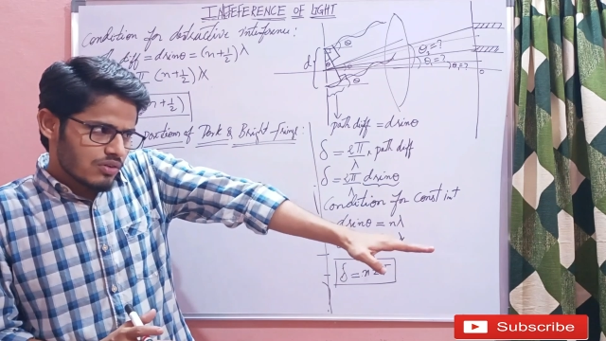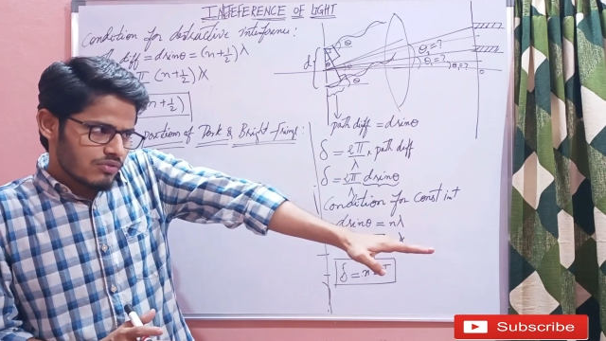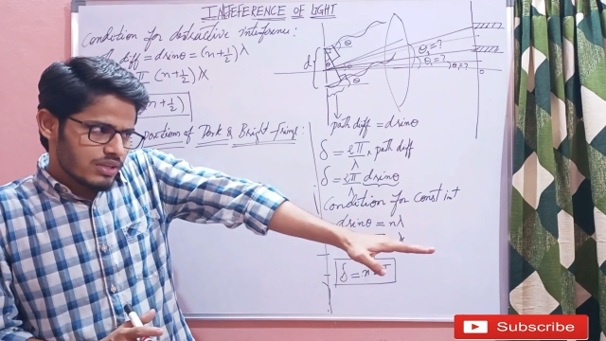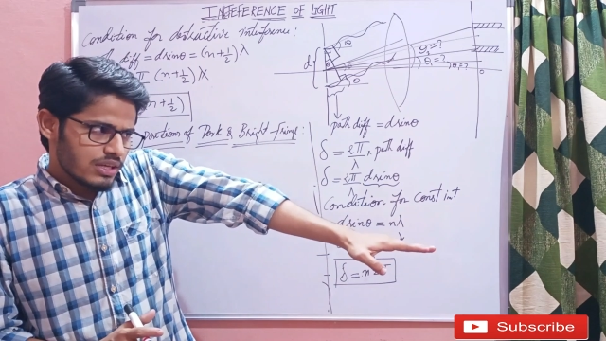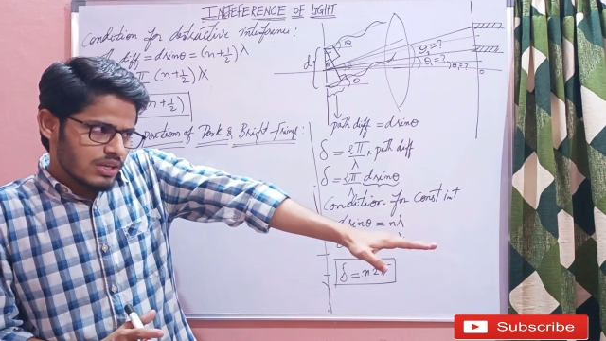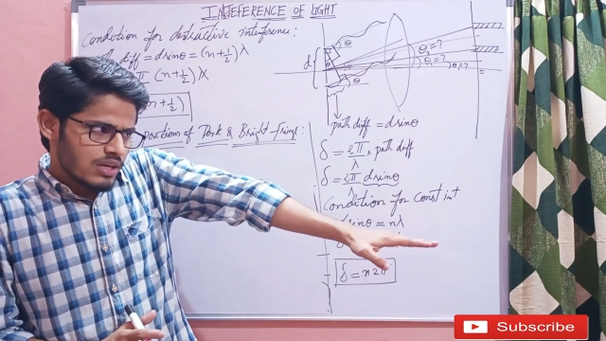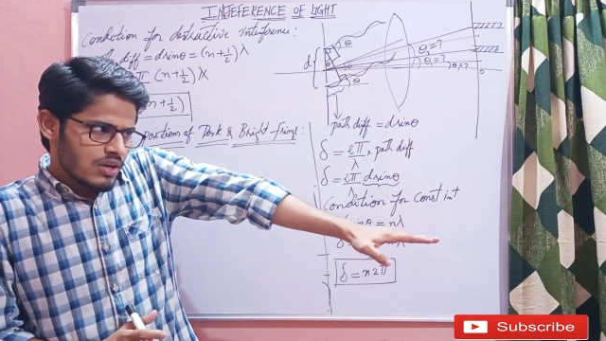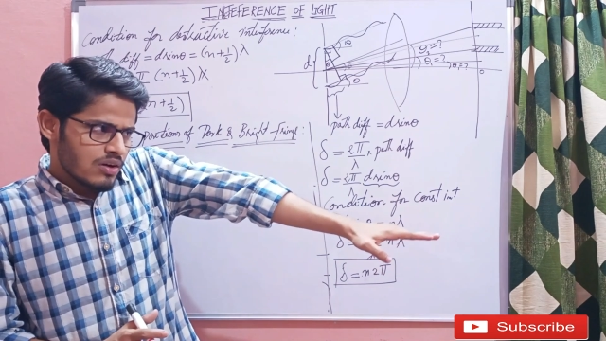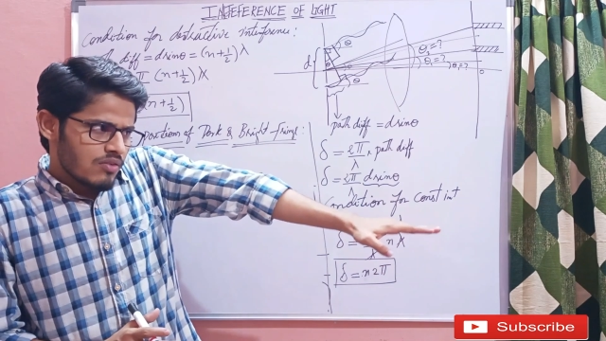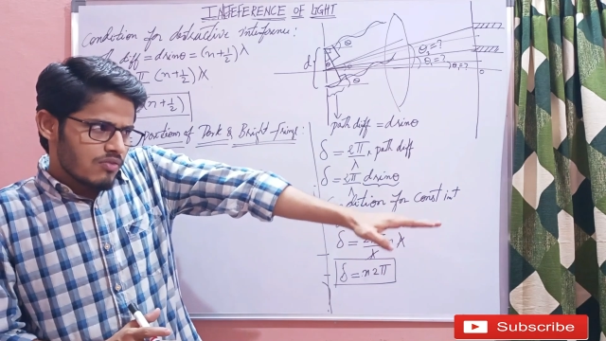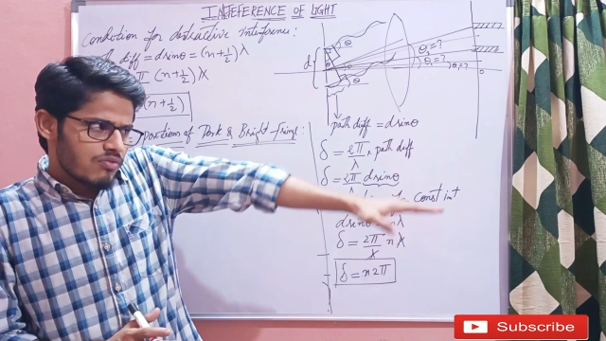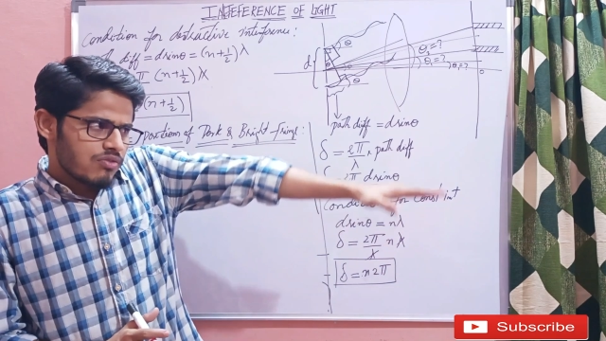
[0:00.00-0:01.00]
of the
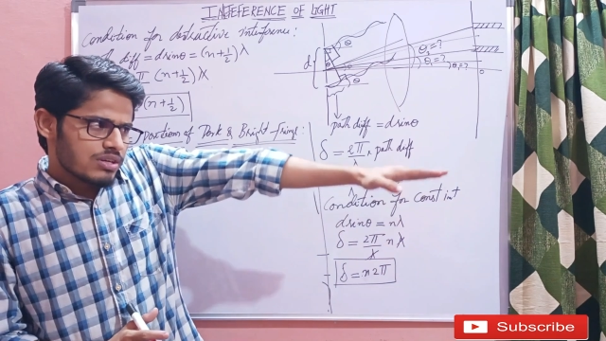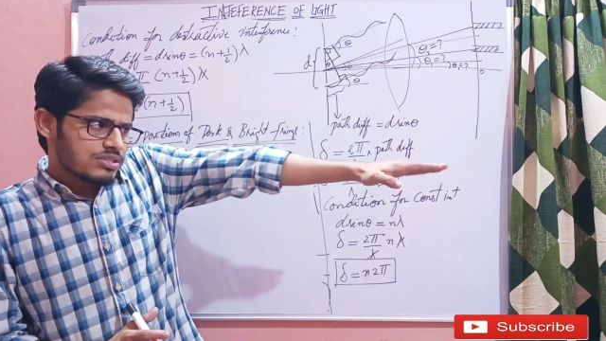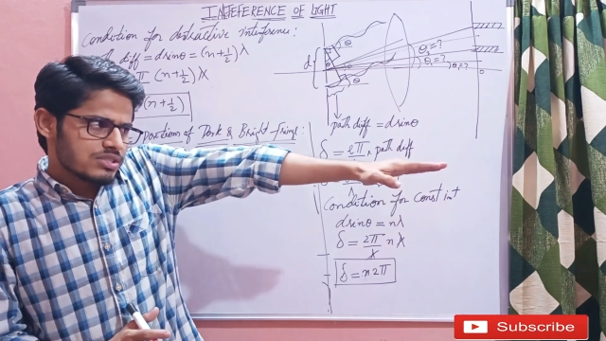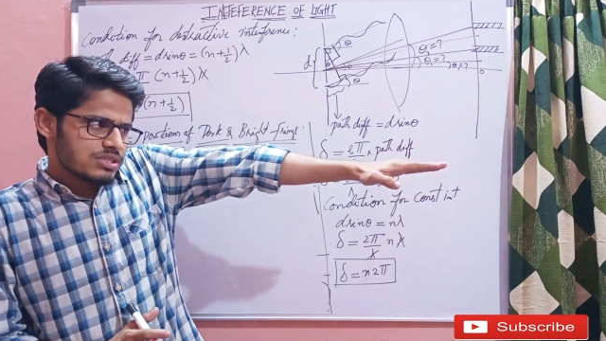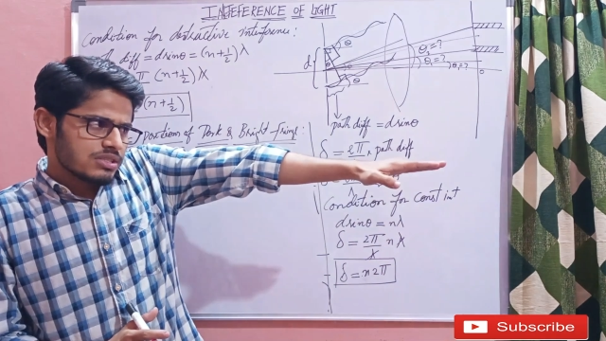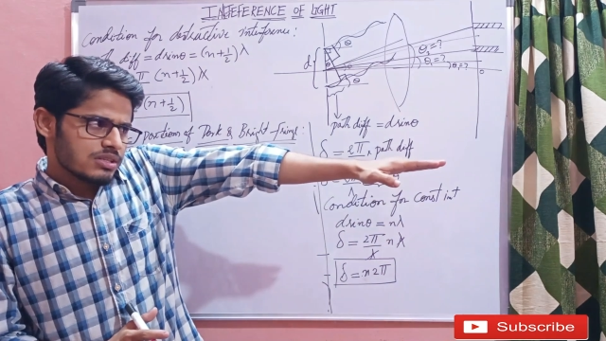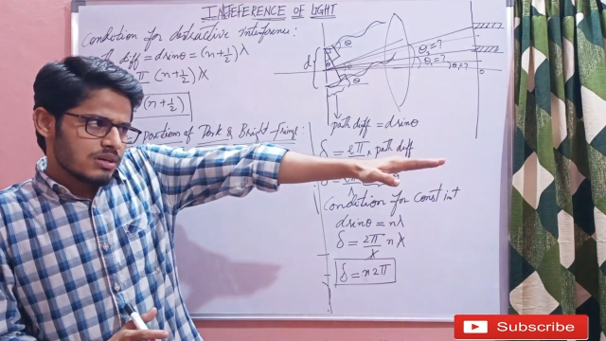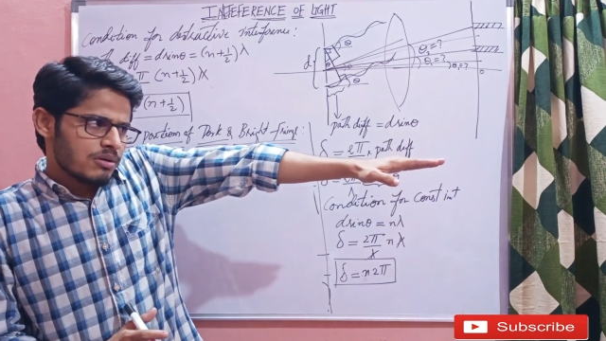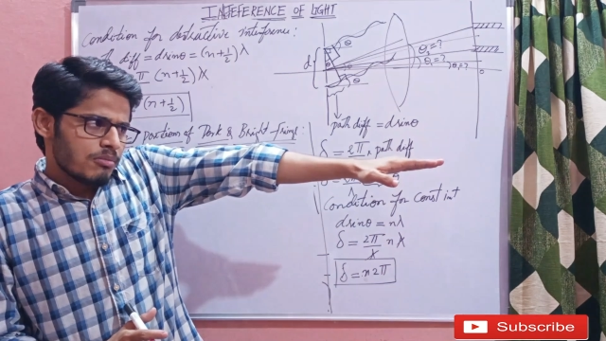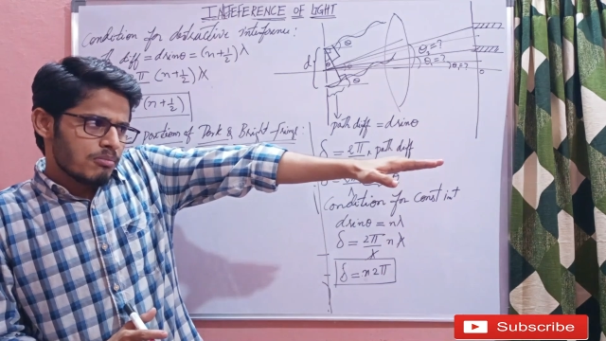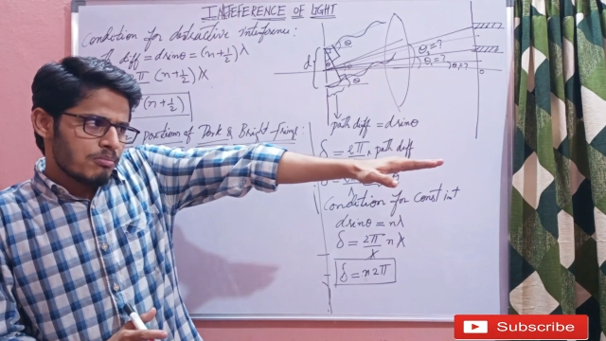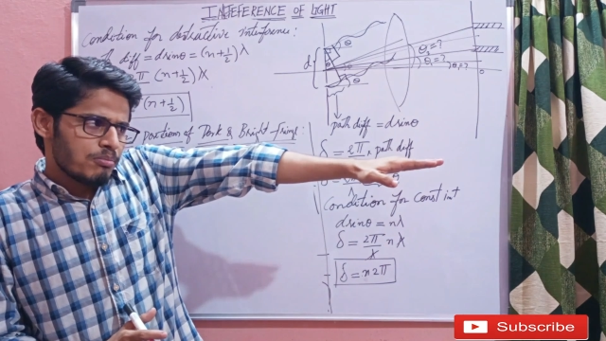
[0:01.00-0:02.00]
first
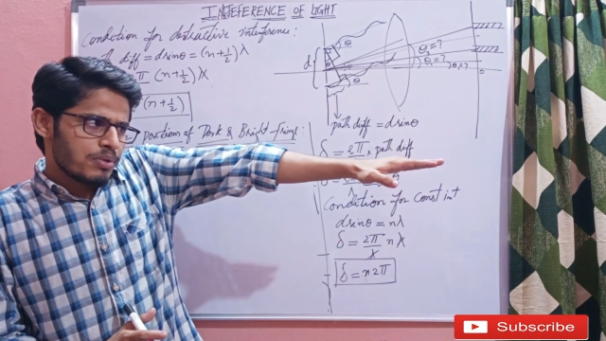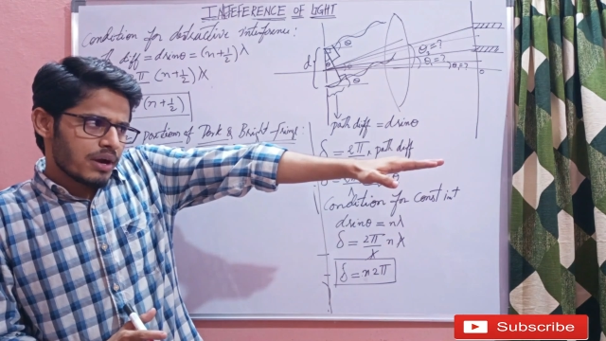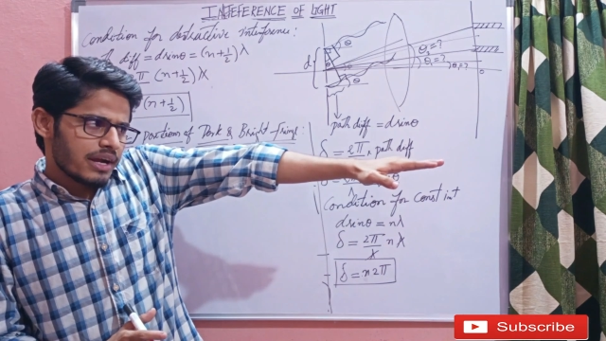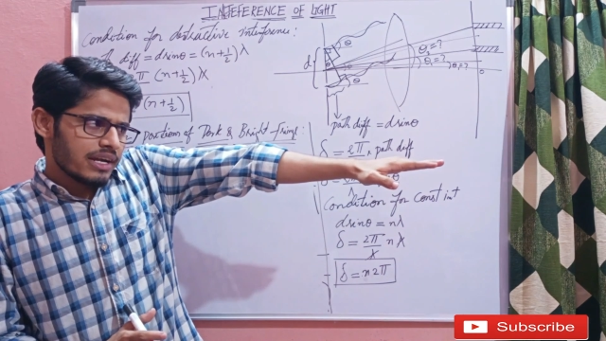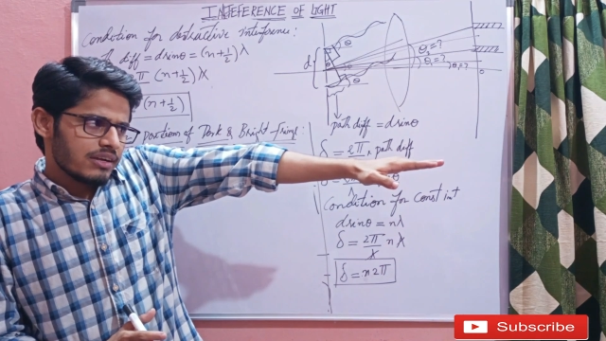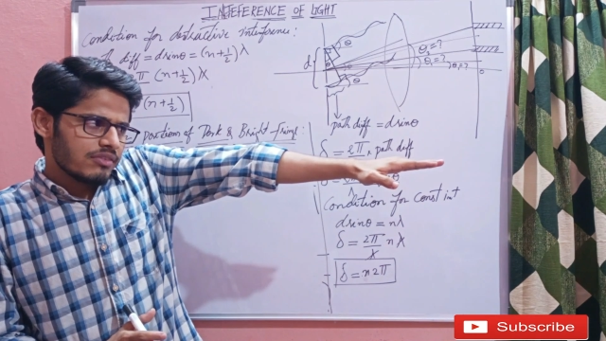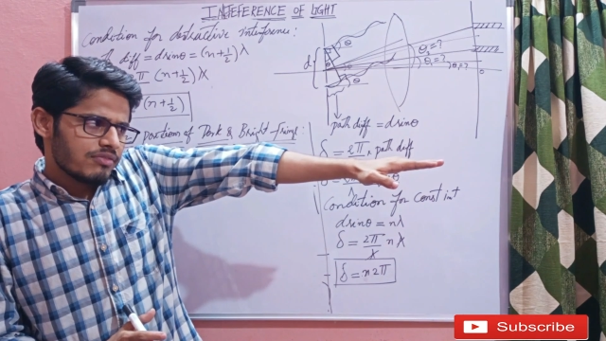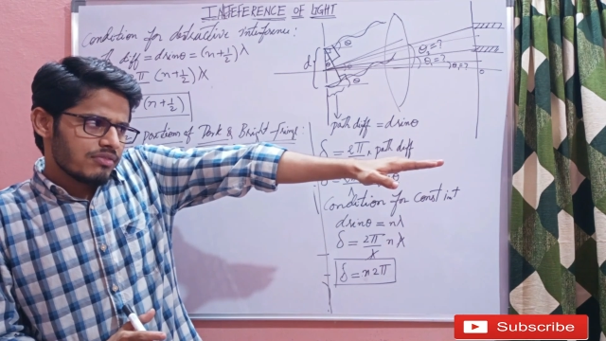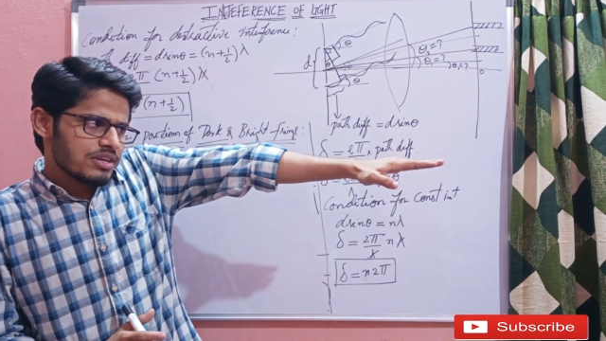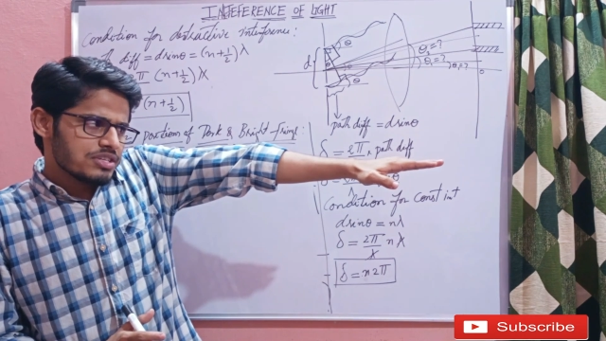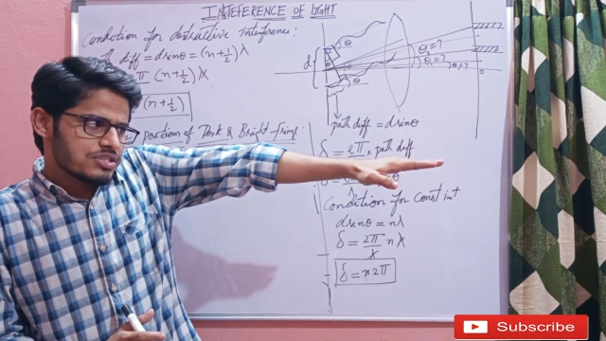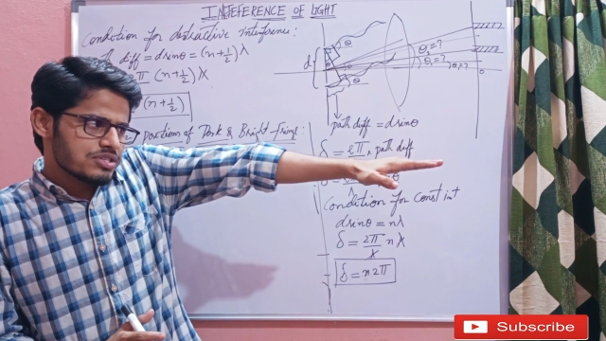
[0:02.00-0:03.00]
bright
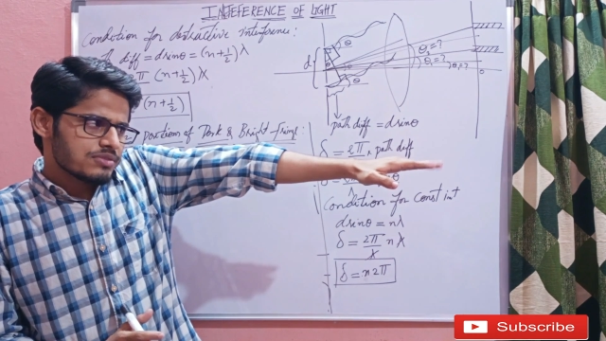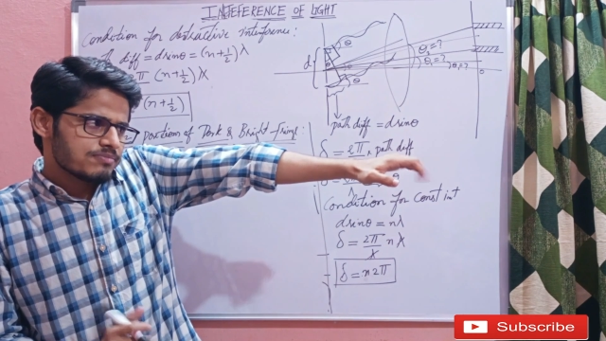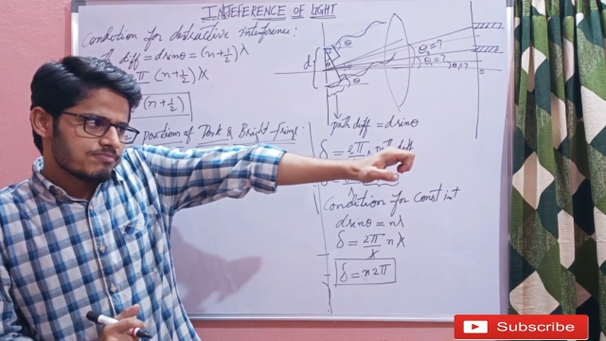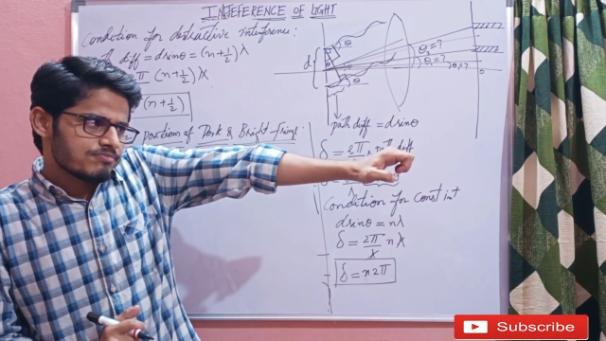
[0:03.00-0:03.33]
fringe.